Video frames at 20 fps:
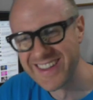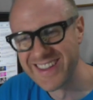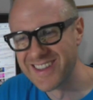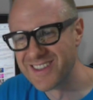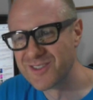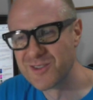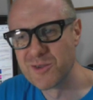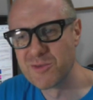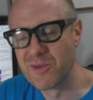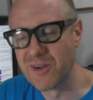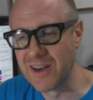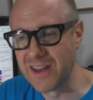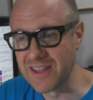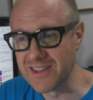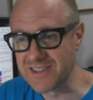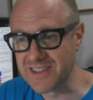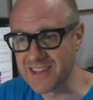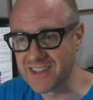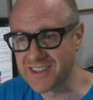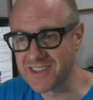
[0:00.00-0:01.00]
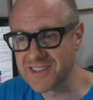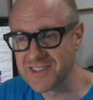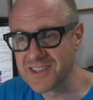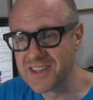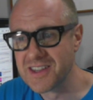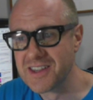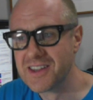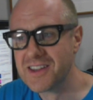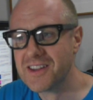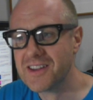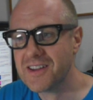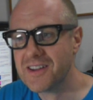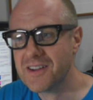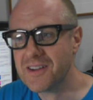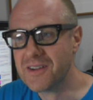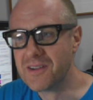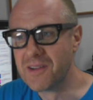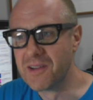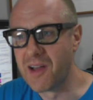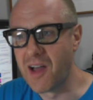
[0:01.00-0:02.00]
in 2.8 seconds,
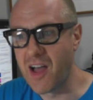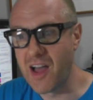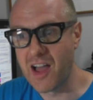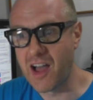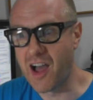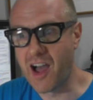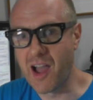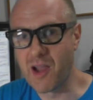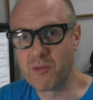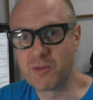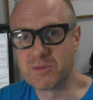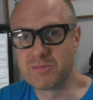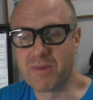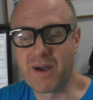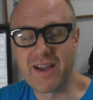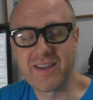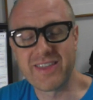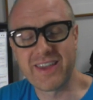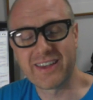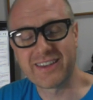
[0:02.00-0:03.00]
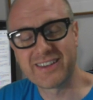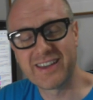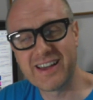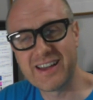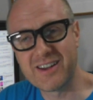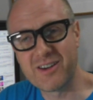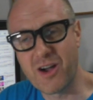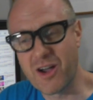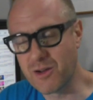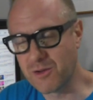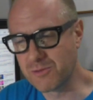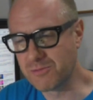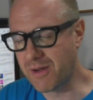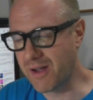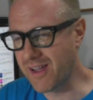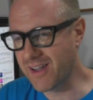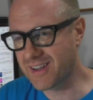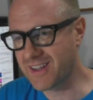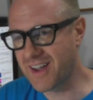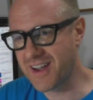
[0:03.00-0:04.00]
I would buy that car. I would
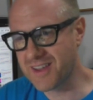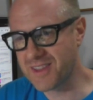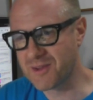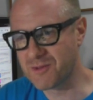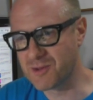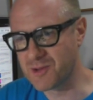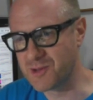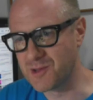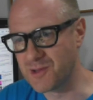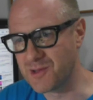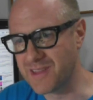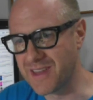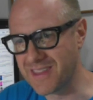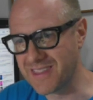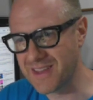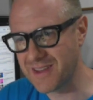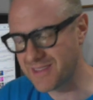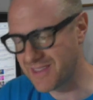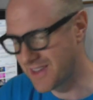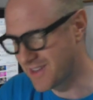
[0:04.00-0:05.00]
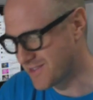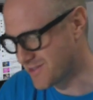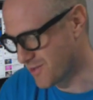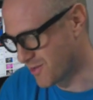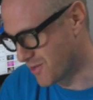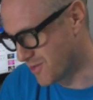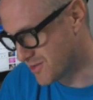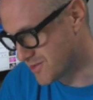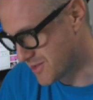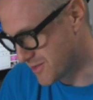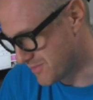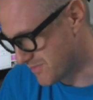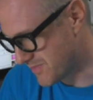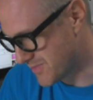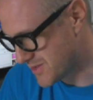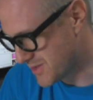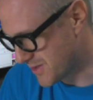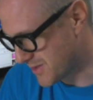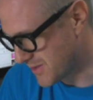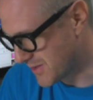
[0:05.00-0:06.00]
buy a car that would do that. That is awesome.
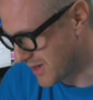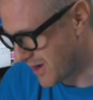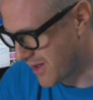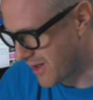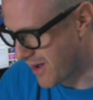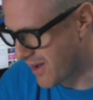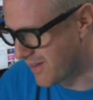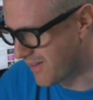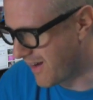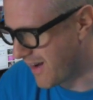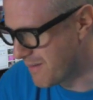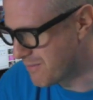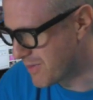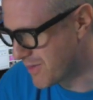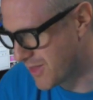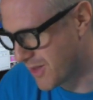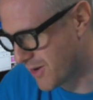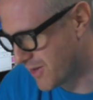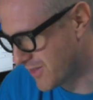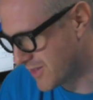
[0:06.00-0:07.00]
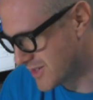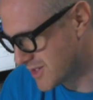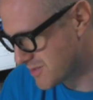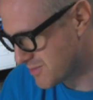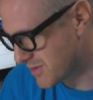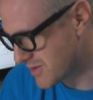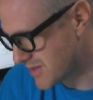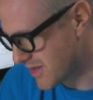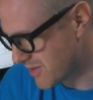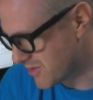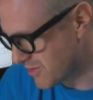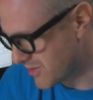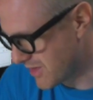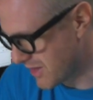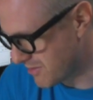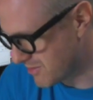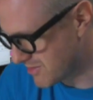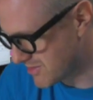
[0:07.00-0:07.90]
So I put that on there just because I thought that